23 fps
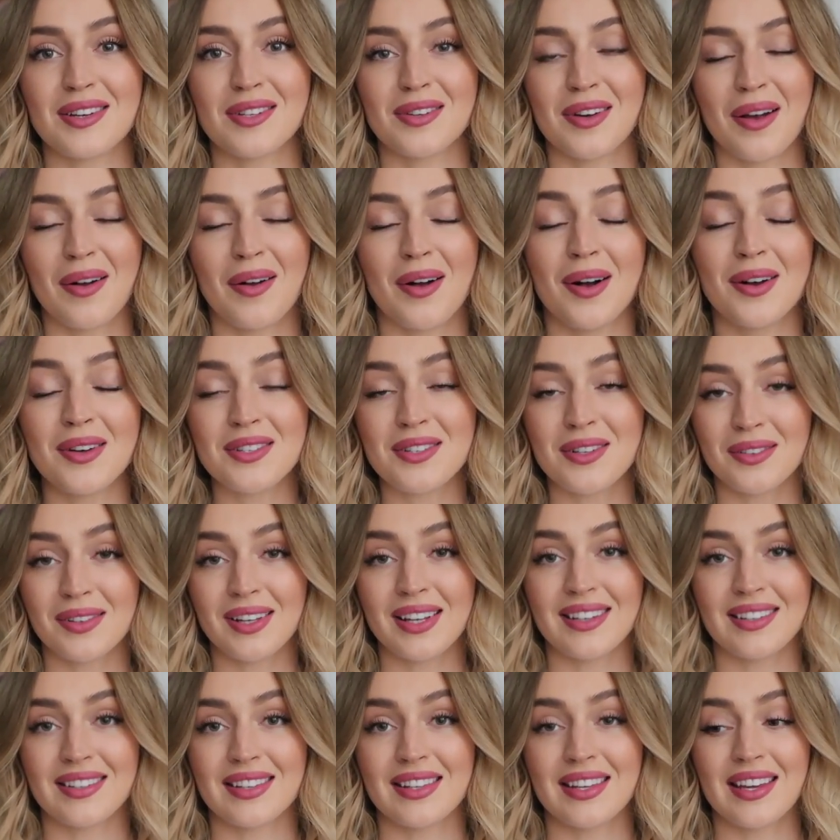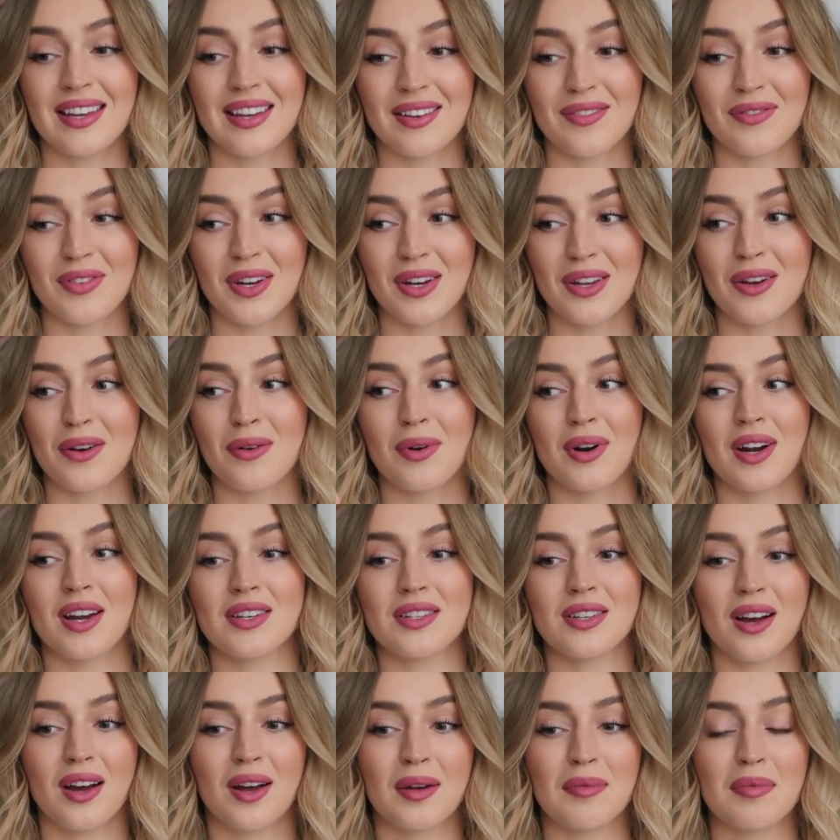So I'll also link the video where I
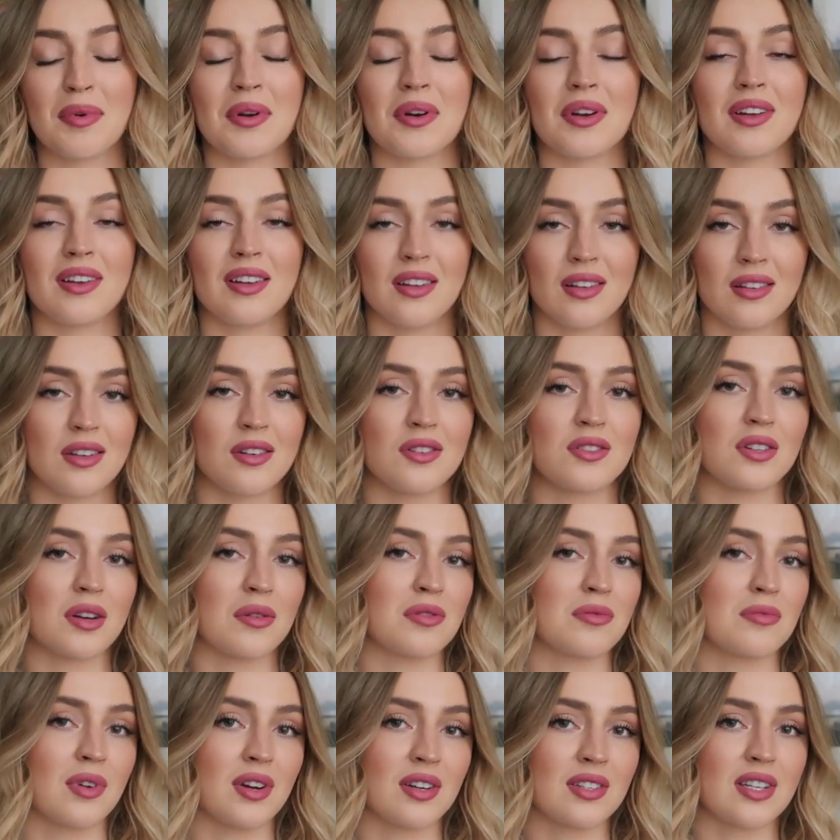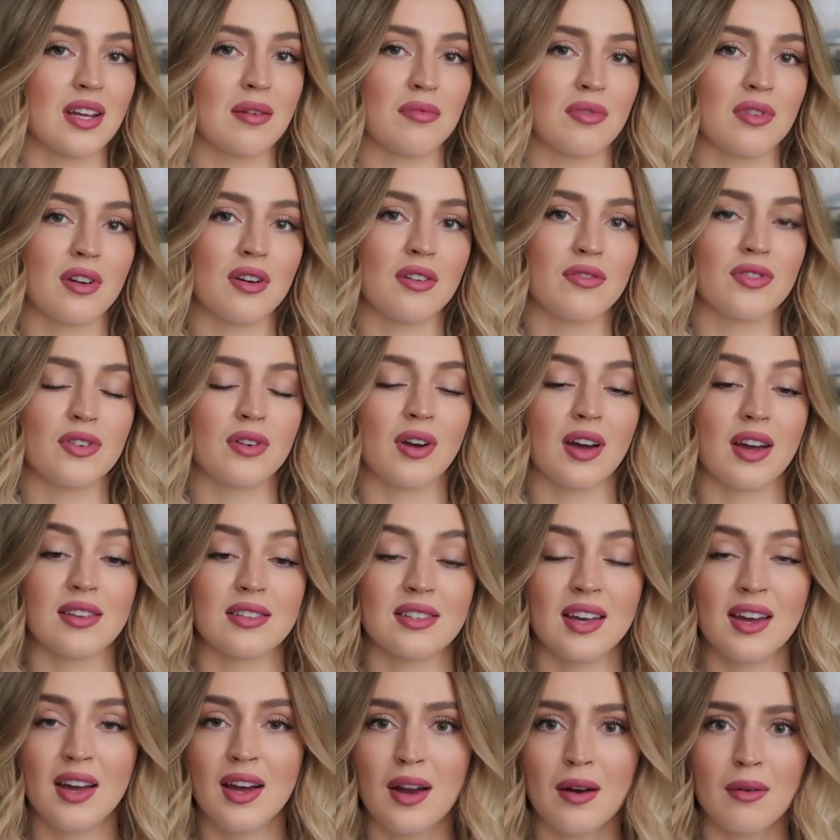talk about it in the description box down below if you guys
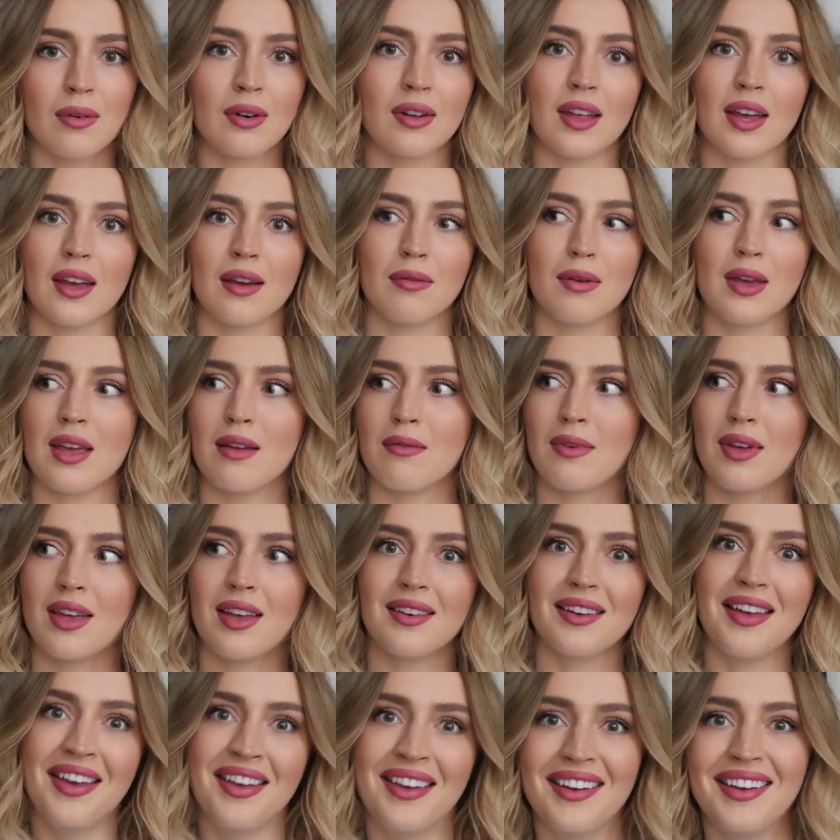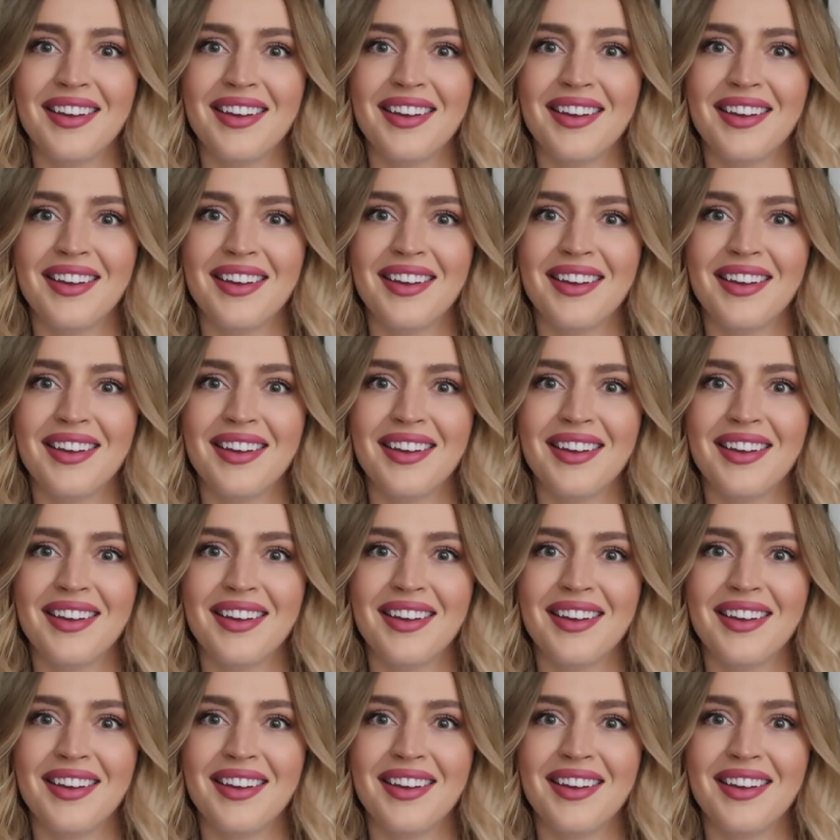were like, wait, what?